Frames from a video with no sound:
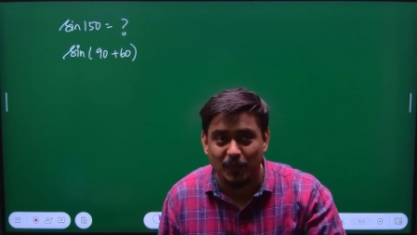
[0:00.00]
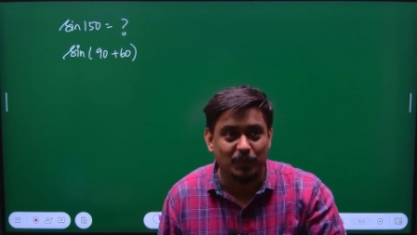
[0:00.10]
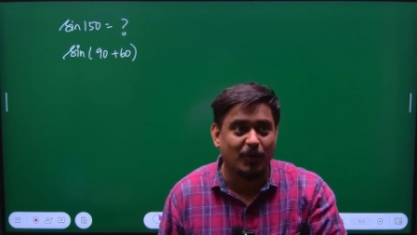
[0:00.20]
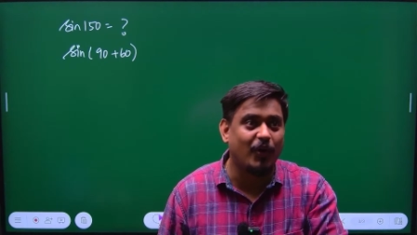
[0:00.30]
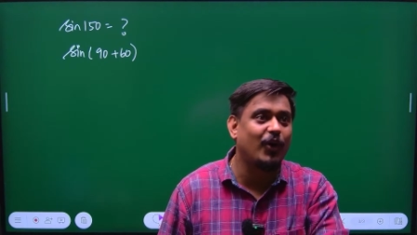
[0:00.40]

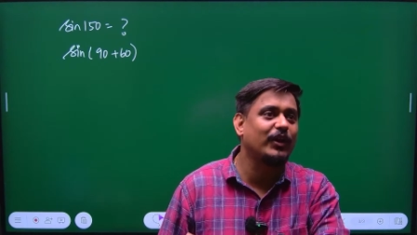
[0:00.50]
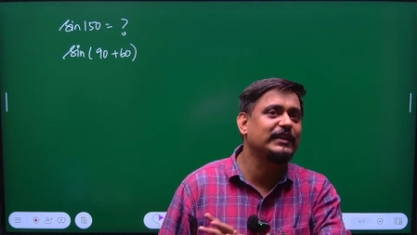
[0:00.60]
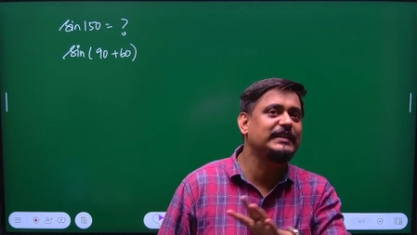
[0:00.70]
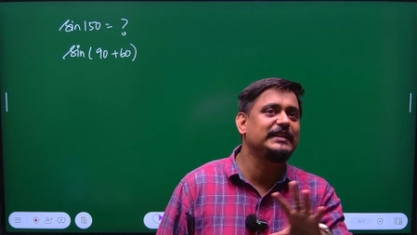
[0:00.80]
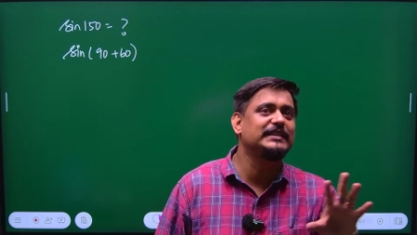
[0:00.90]
All
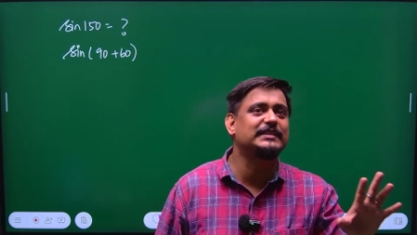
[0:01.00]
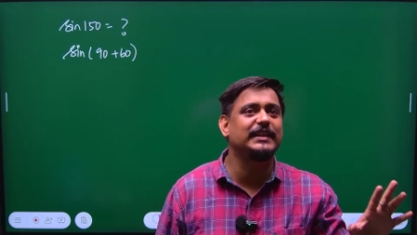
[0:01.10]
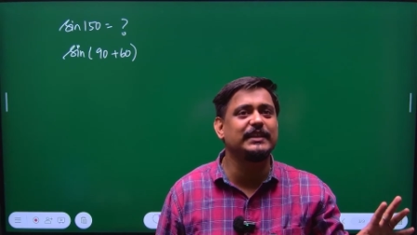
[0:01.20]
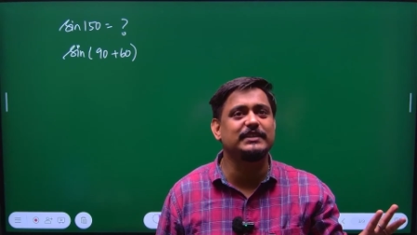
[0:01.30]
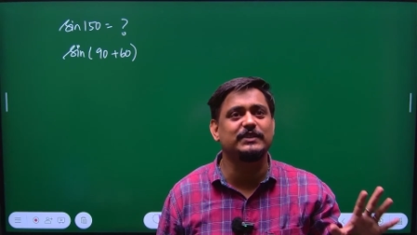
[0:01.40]
these
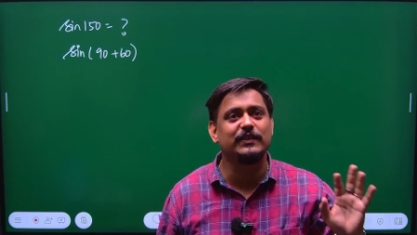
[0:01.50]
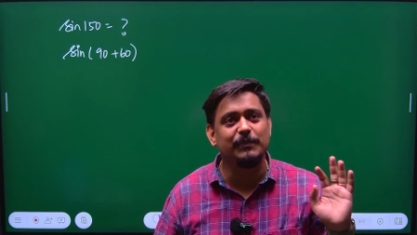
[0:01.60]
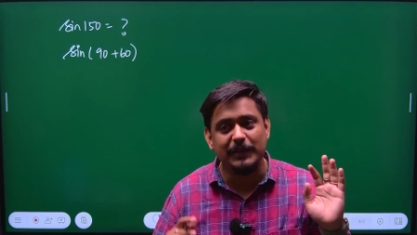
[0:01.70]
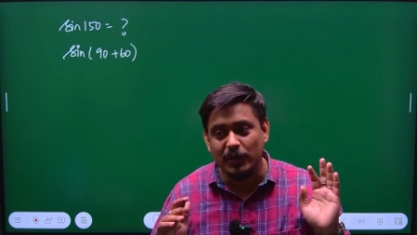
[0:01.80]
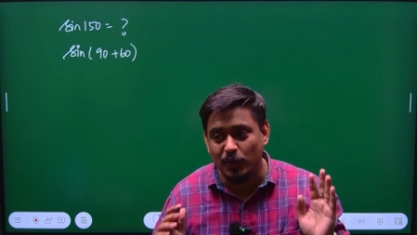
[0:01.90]
things will be
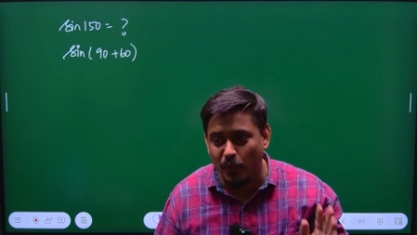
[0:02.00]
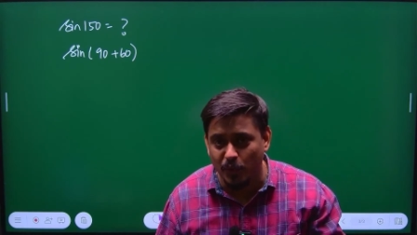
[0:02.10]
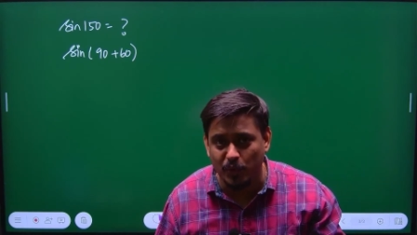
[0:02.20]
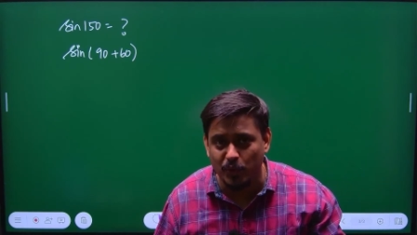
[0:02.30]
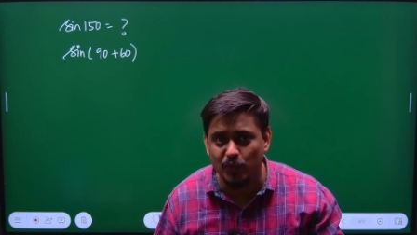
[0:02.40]
known
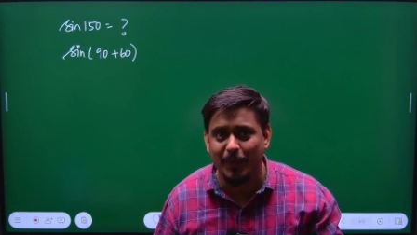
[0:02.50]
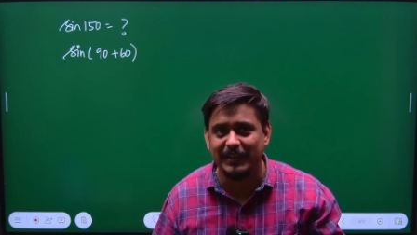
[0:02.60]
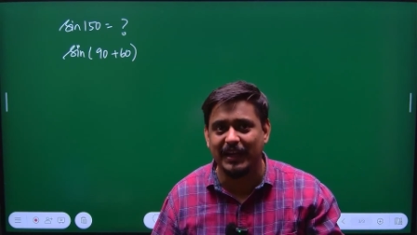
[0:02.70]
to you by the